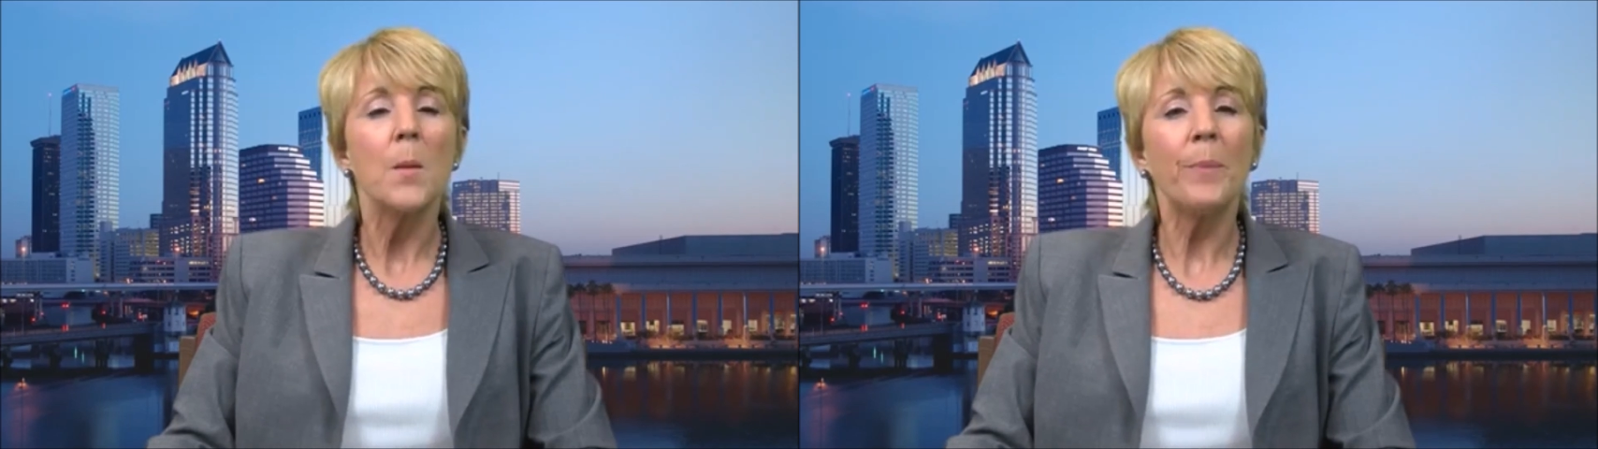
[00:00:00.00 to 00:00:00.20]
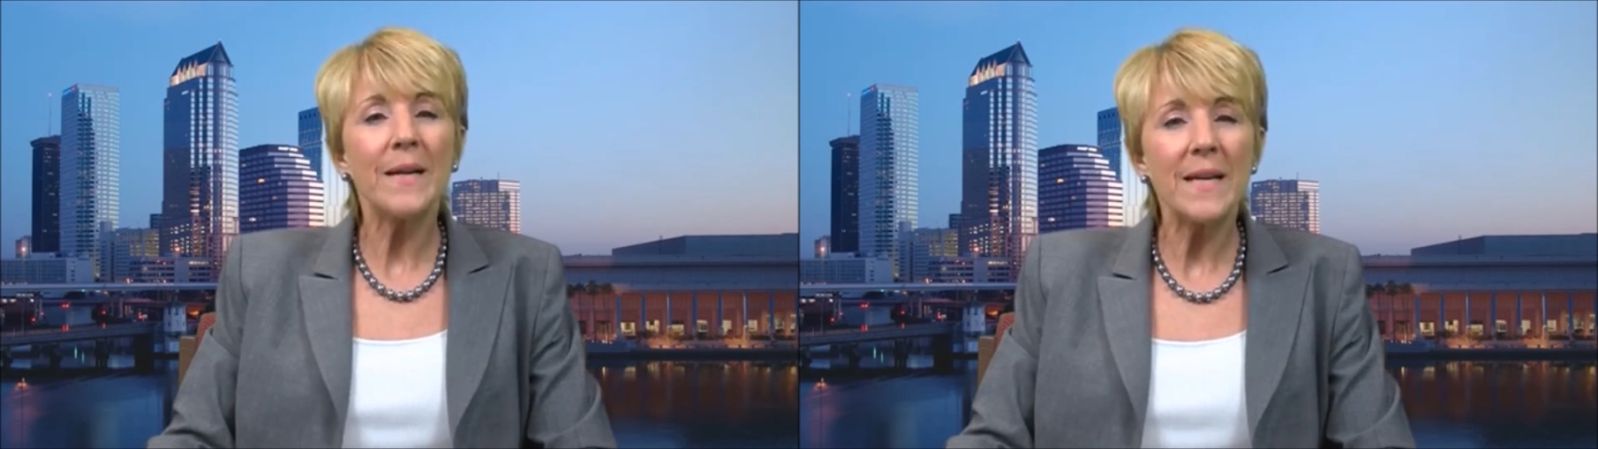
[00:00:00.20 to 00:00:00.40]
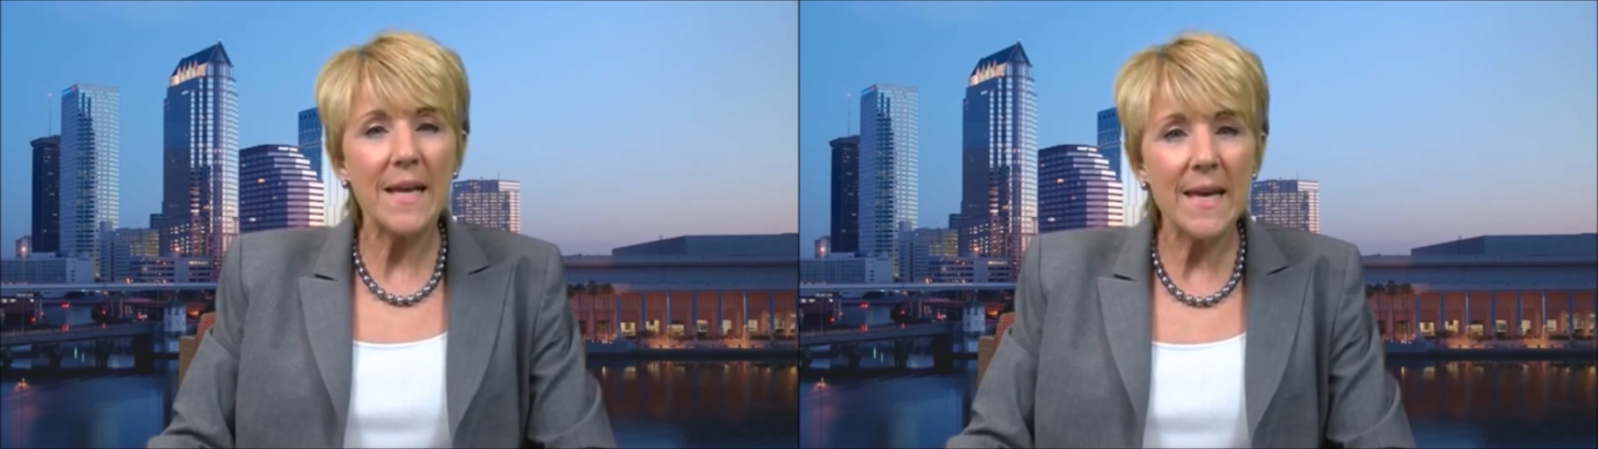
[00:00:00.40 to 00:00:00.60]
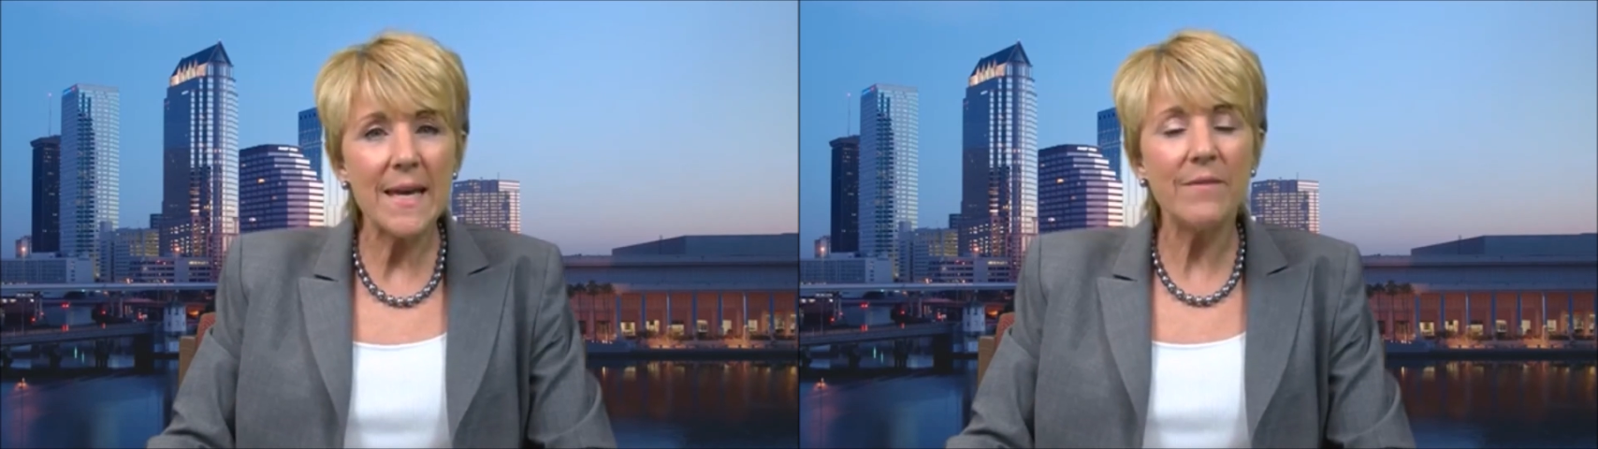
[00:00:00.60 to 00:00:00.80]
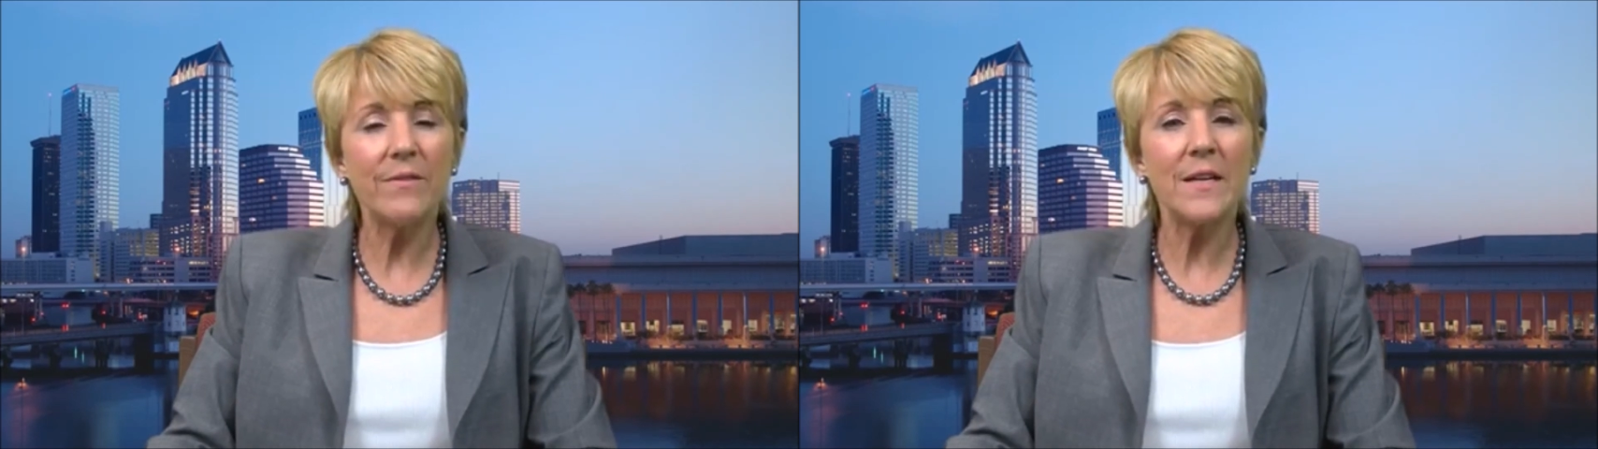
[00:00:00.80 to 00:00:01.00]
But
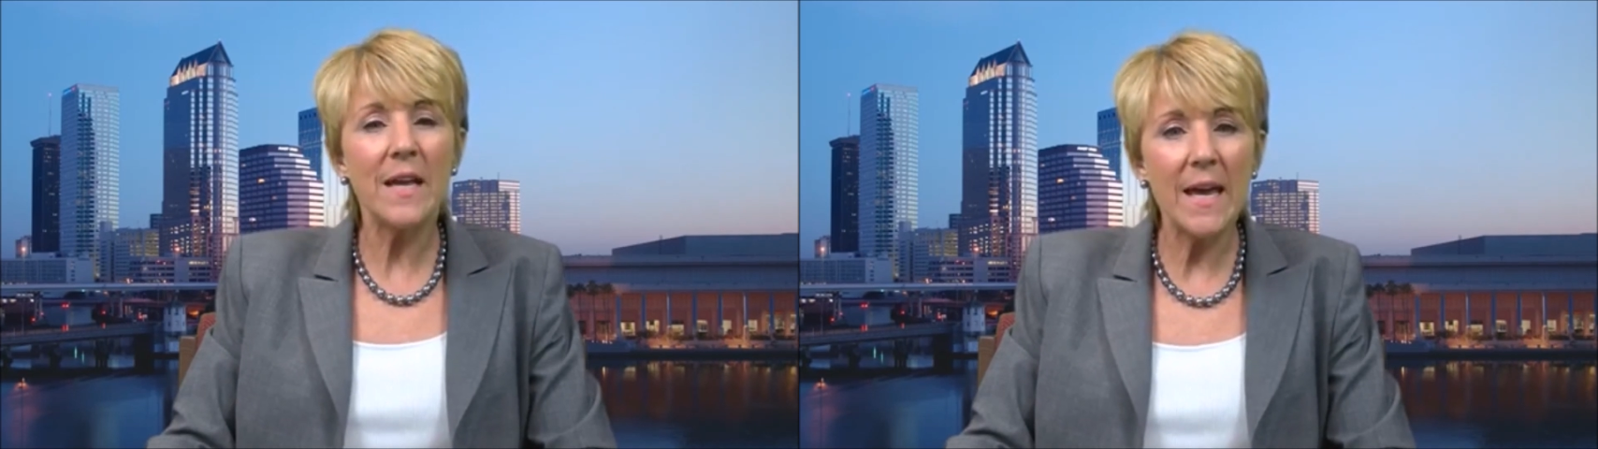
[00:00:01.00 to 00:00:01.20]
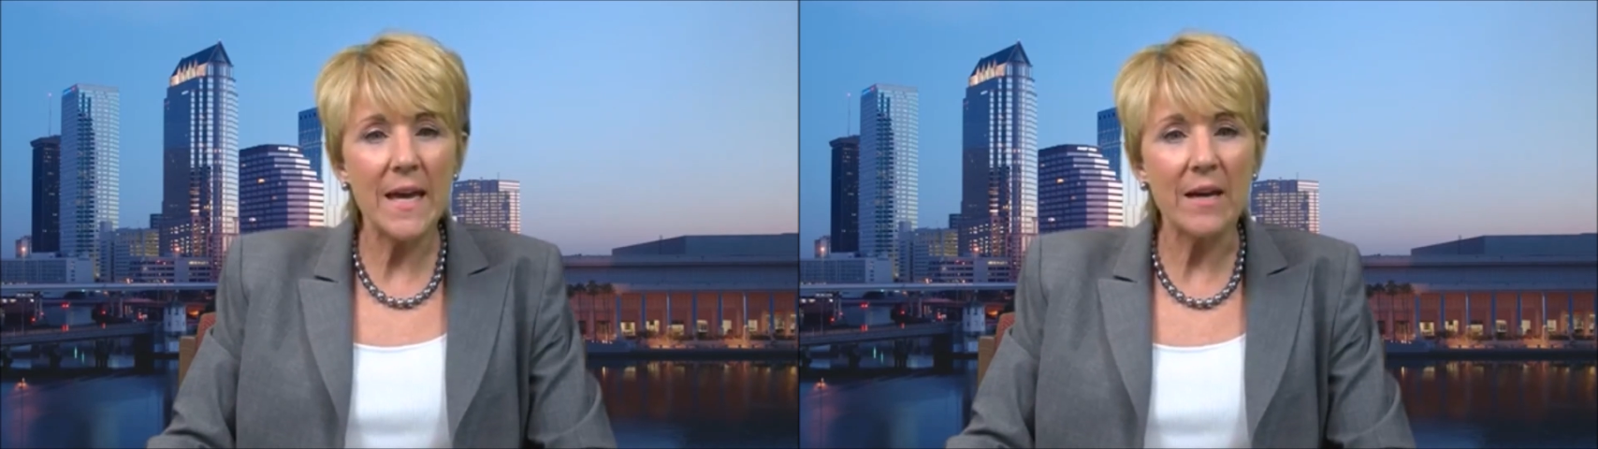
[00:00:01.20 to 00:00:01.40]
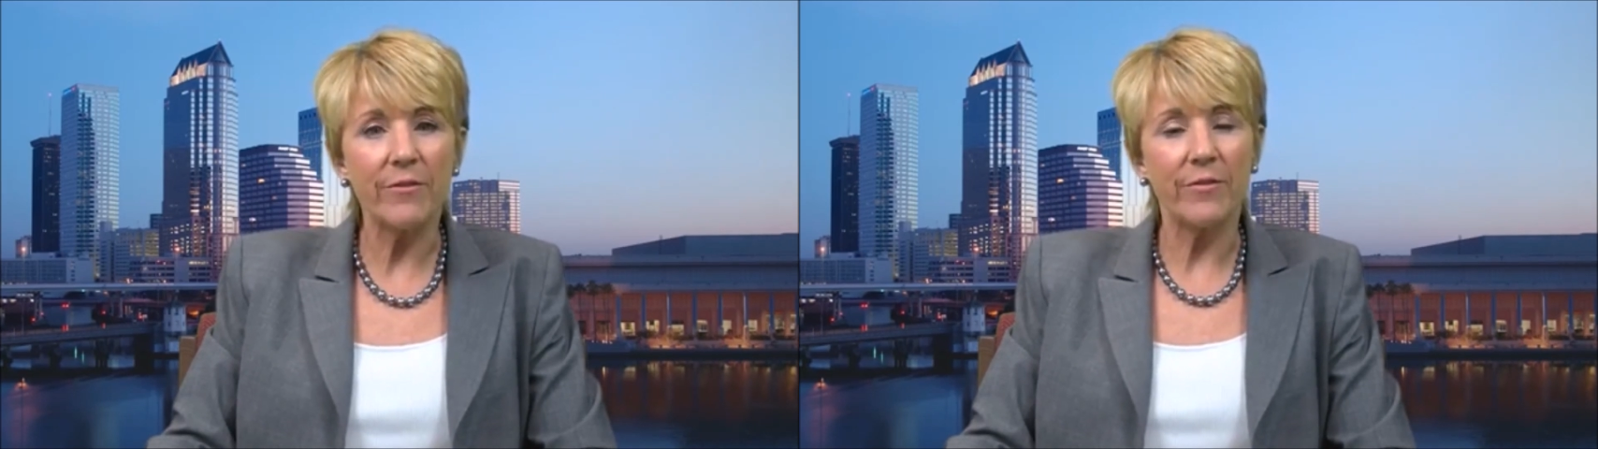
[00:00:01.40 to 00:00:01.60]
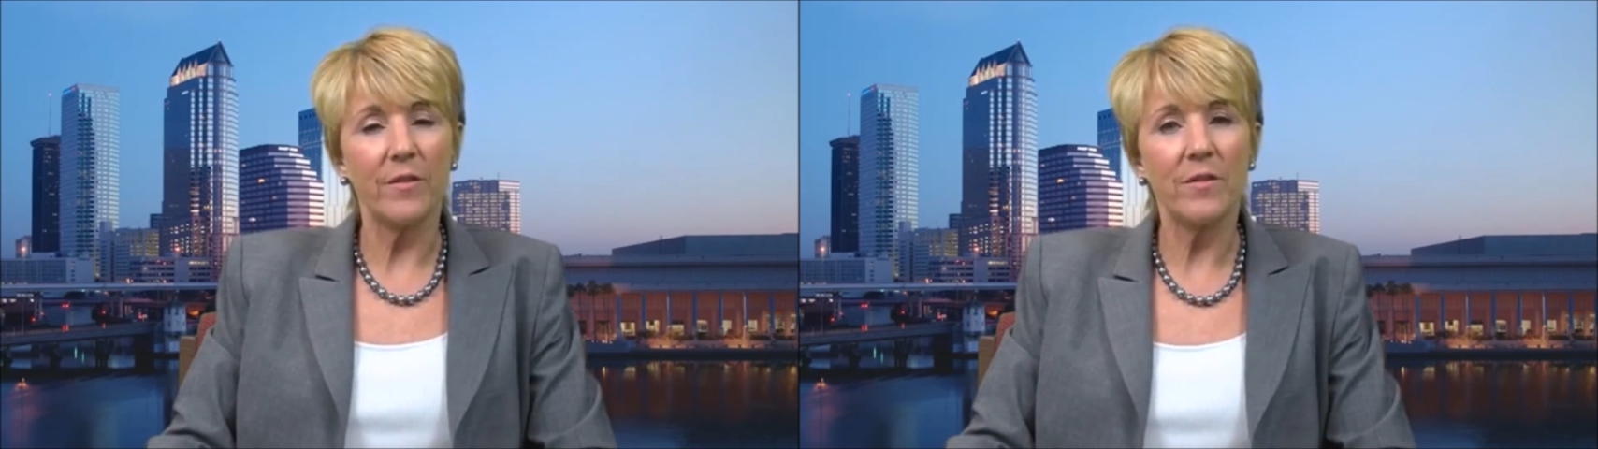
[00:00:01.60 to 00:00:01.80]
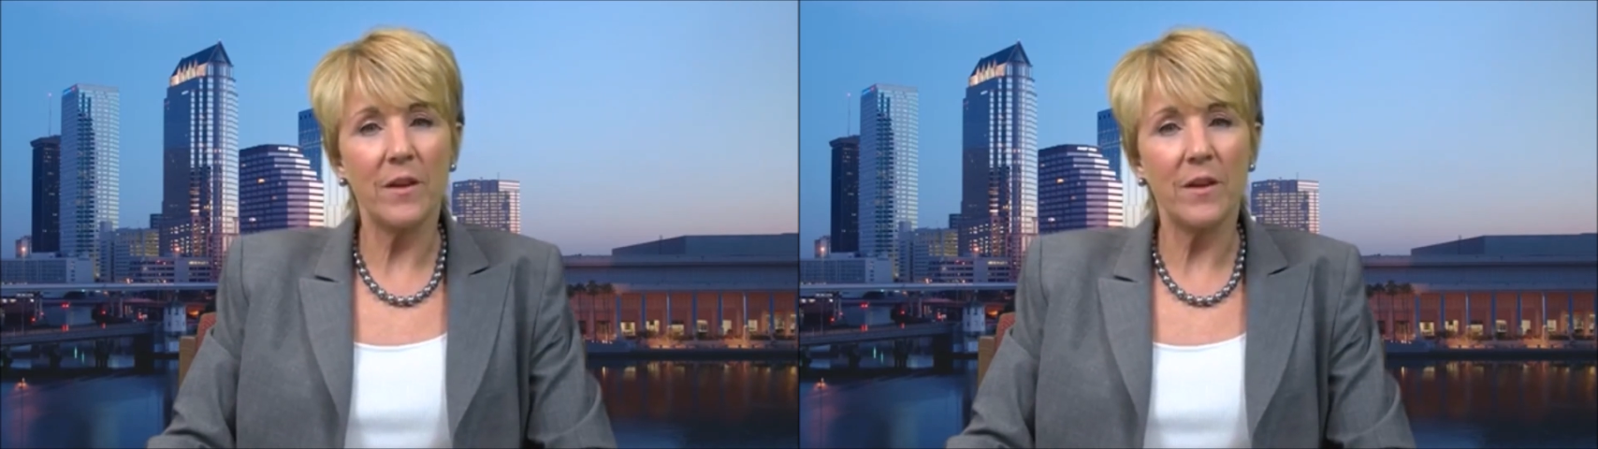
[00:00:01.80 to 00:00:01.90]
even if